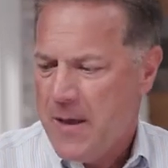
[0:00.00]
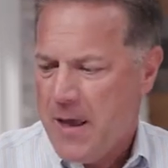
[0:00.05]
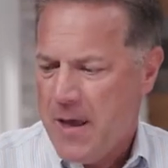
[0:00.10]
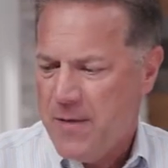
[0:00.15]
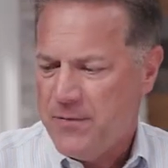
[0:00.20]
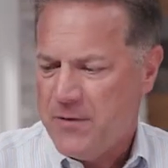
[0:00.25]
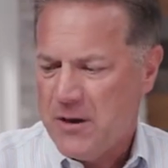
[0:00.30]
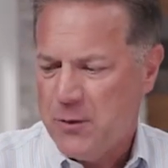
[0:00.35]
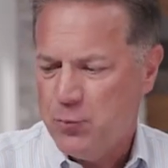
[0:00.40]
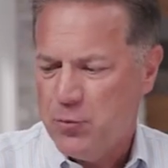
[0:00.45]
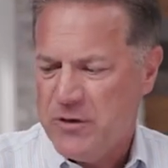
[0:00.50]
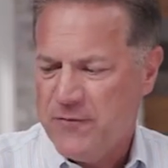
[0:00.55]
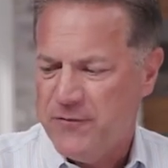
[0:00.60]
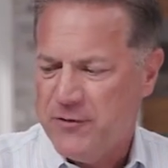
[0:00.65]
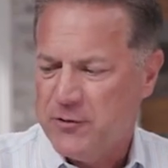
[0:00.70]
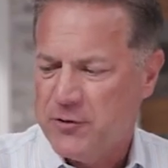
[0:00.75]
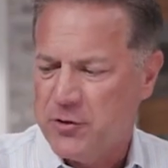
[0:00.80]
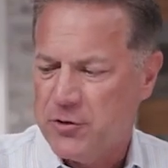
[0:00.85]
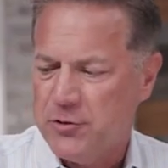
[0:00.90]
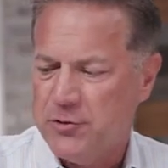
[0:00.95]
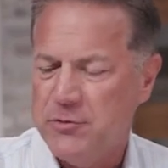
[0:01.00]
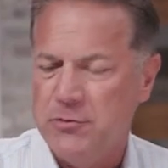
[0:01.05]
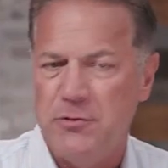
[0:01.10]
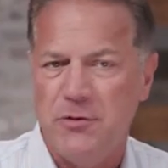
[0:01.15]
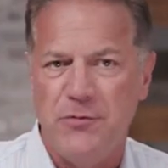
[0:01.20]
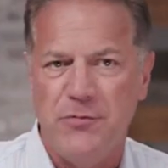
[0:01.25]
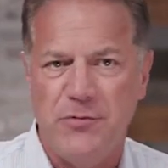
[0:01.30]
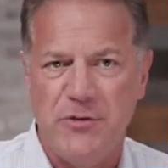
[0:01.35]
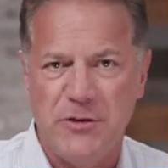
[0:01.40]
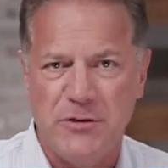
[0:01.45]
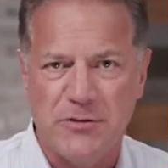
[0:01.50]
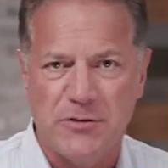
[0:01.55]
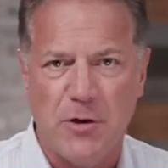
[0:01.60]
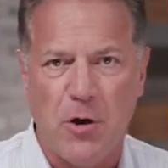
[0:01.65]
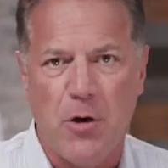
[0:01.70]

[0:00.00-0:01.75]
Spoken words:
And then we've included this